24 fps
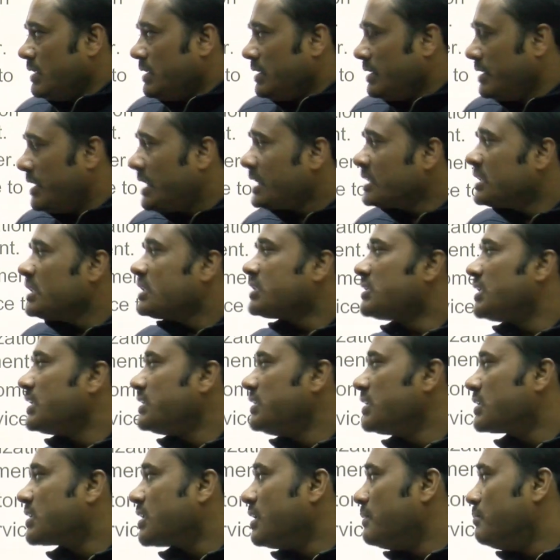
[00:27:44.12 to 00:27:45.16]
Next
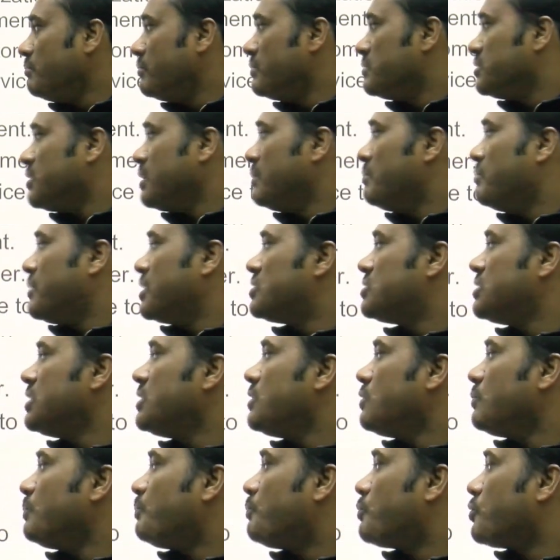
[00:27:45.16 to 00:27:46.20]
stage, the, the
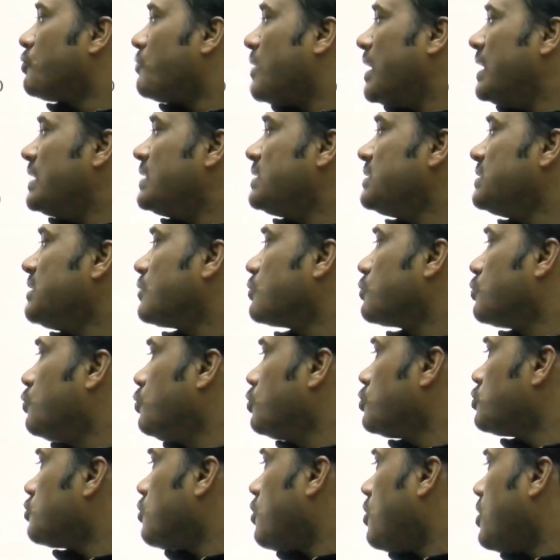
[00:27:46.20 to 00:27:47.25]
merchant provides the
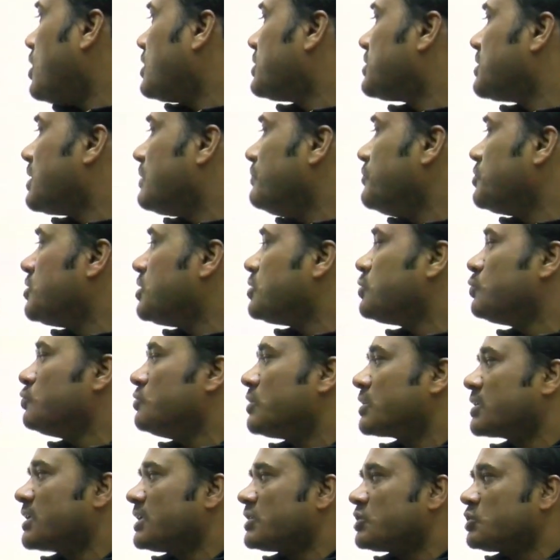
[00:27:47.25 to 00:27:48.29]
goods or services to
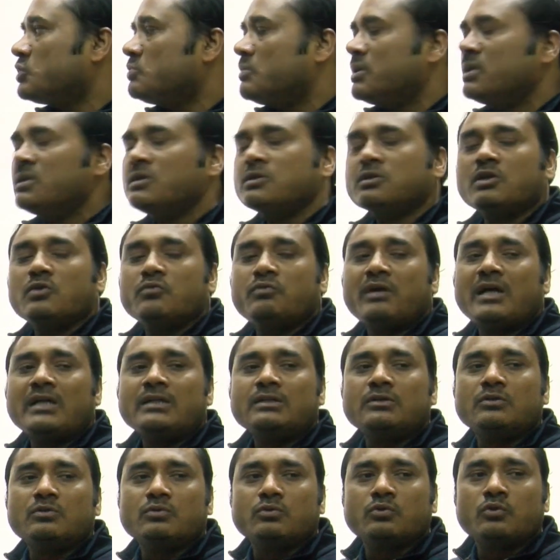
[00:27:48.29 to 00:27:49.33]
the customer. Ki
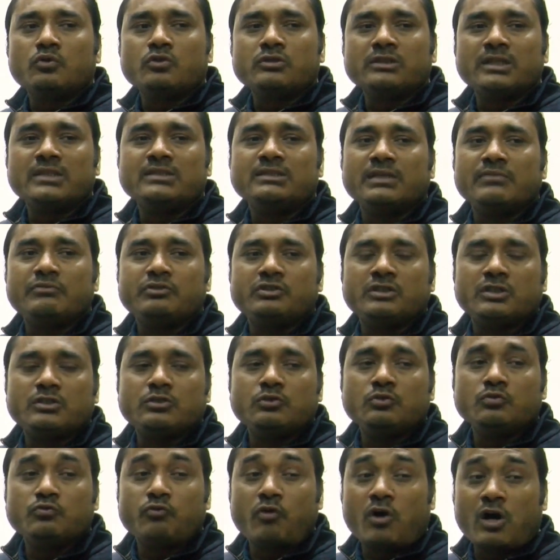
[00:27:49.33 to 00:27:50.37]
what goods and services
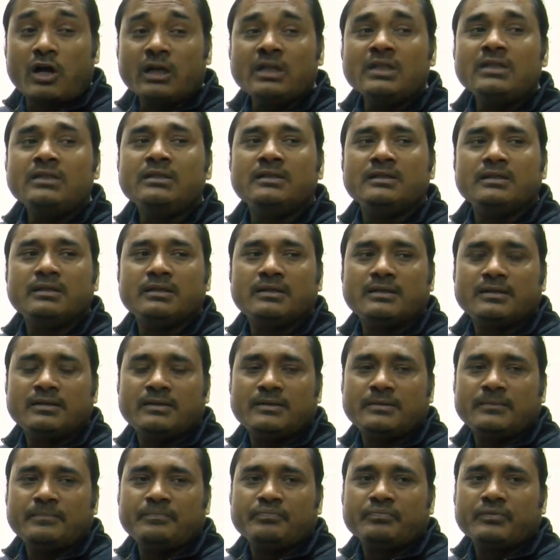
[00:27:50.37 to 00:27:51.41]
you want.
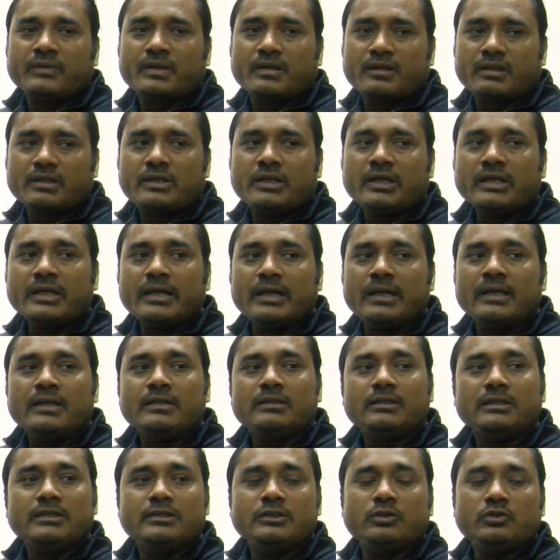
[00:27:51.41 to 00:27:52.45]
Okay,
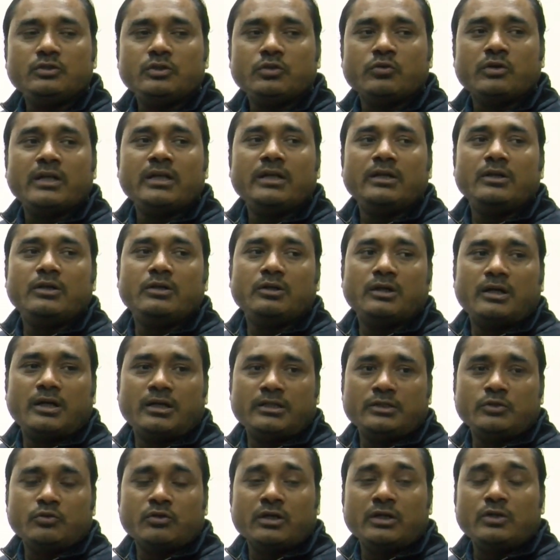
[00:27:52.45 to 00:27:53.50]
you, you can uh,
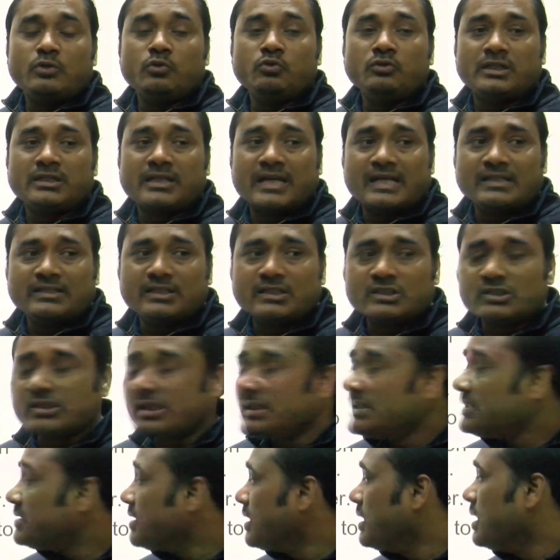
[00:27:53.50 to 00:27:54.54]
you can do the
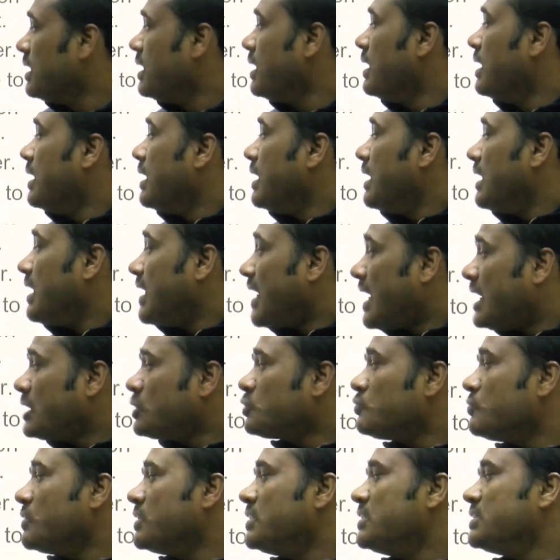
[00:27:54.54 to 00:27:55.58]
transactions. Last
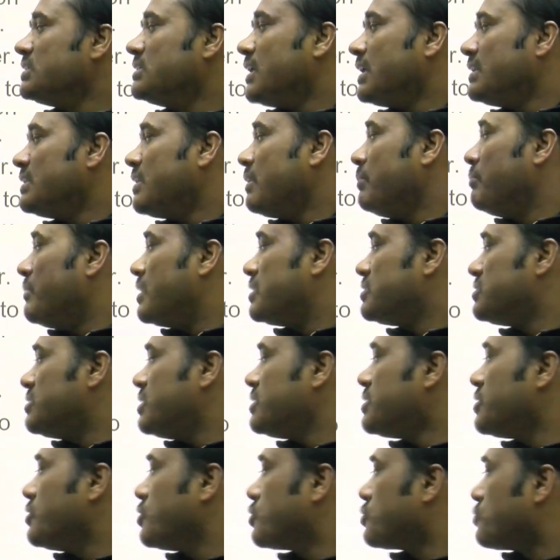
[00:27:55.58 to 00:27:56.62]
one is that the
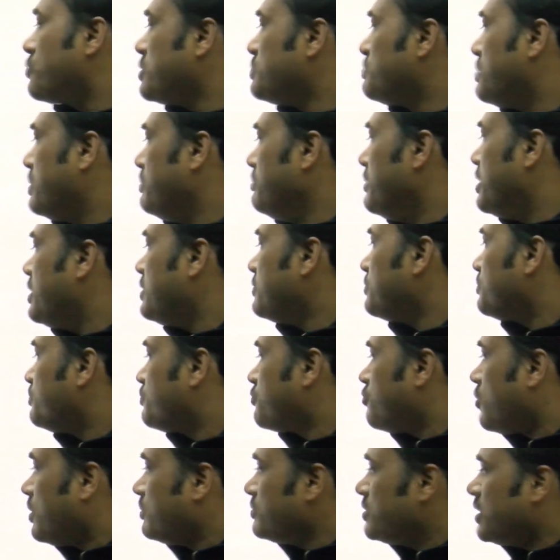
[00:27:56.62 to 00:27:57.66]
merchant requests payment
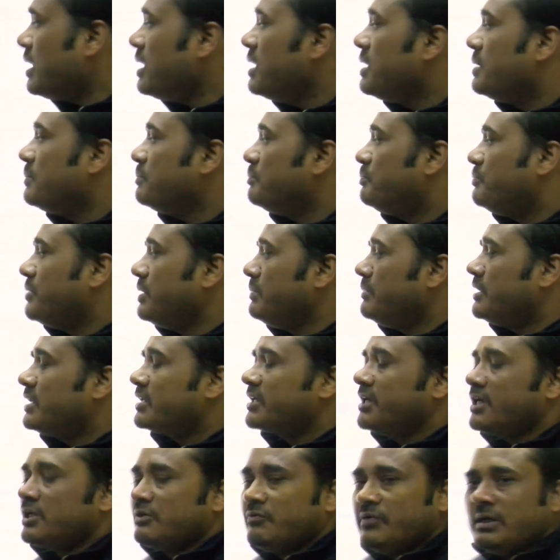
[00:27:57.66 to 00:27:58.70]
from the payment
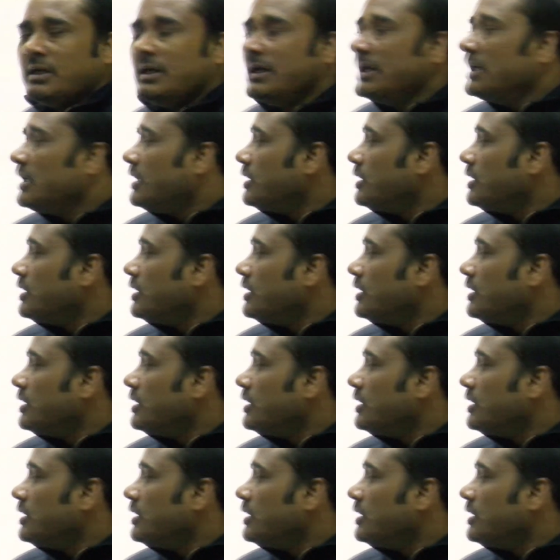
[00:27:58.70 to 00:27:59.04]
gateway.